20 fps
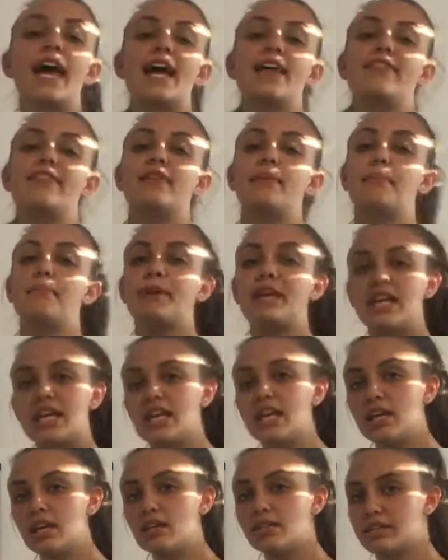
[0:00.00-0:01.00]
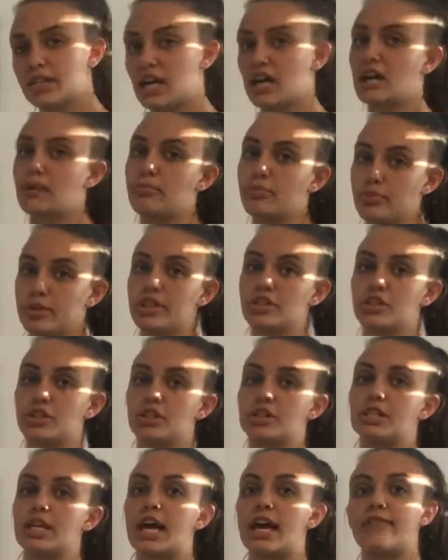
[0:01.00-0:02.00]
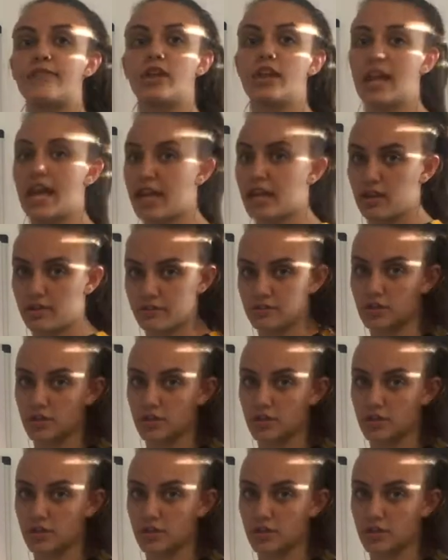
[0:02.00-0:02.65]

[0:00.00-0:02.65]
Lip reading: and the P-type region to have a negative